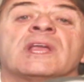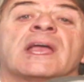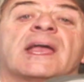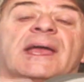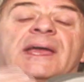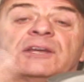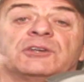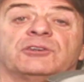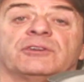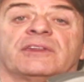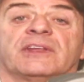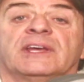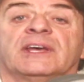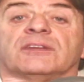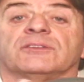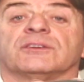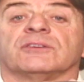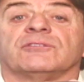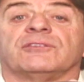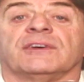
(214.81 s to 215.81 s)
Add to
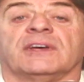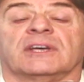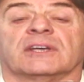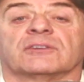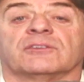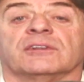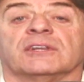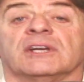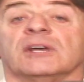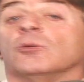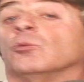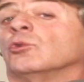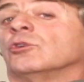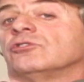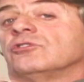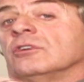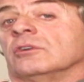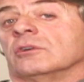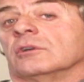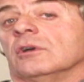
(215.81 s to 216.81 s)
that the fact that at
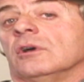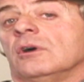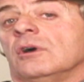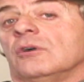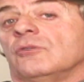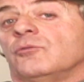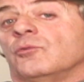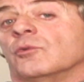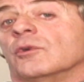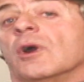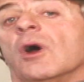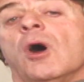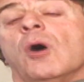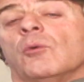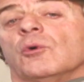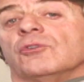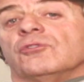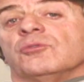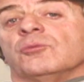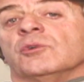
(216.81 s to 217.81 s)
Wishon Golf, we're
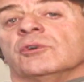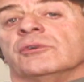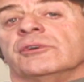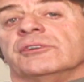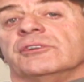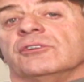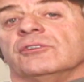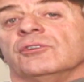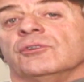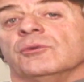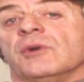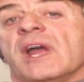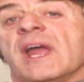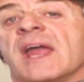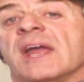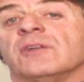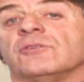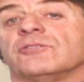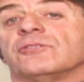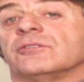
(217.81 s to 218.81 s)
always willing to do
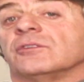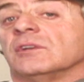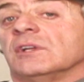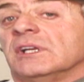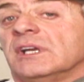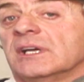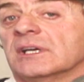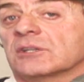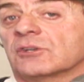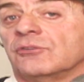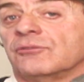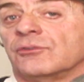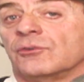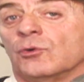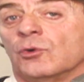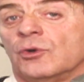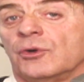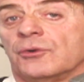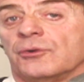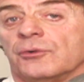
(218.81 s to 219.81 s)
hand select for
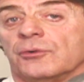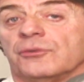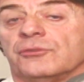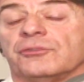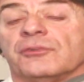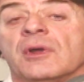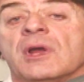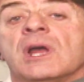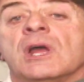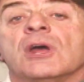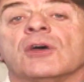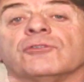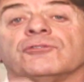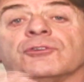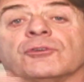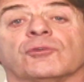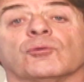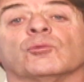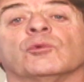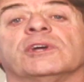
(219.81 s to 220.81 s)
orders
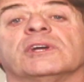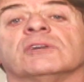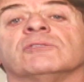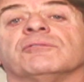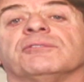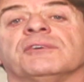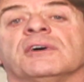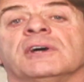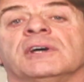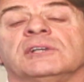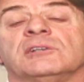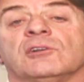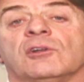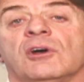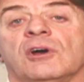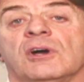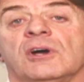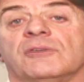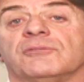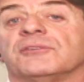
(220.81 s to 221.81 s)
so that we can find
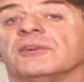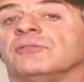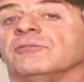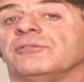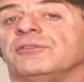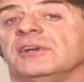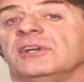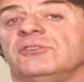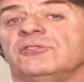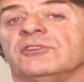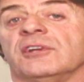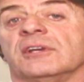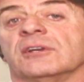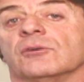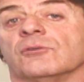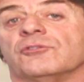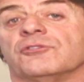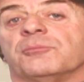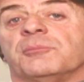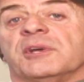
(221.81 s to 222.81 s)
loft and face
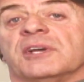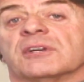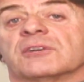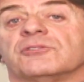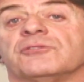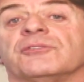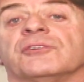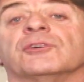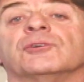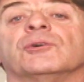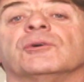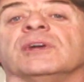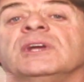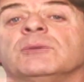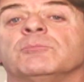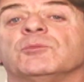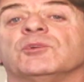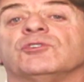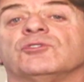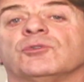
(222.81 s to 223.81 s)
angle specs that are
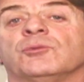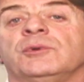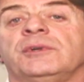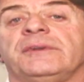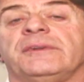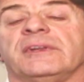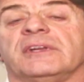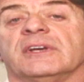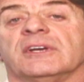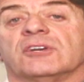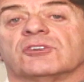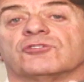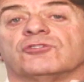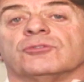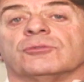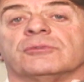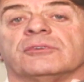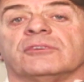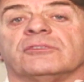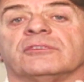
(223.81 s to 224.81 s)
in between the
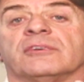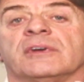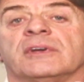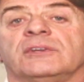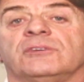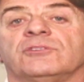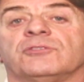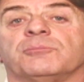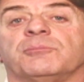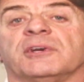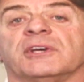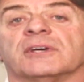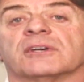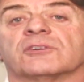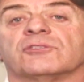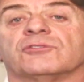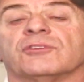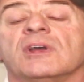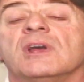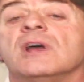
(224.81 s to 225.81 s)
actual design
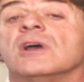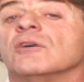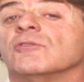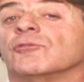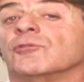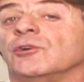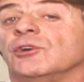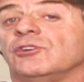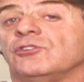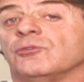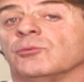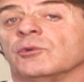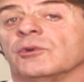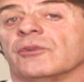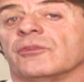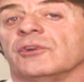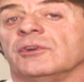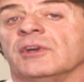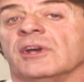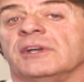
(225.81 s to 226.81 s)
specs for each one
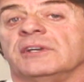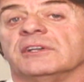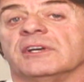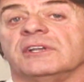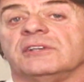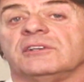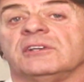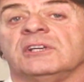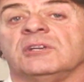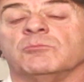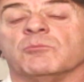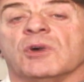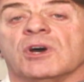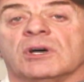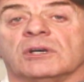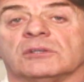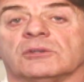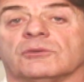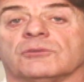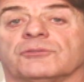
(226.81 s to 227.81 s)
of the 919
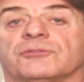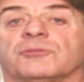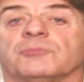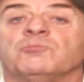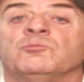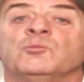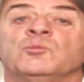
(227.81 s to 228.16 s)
models.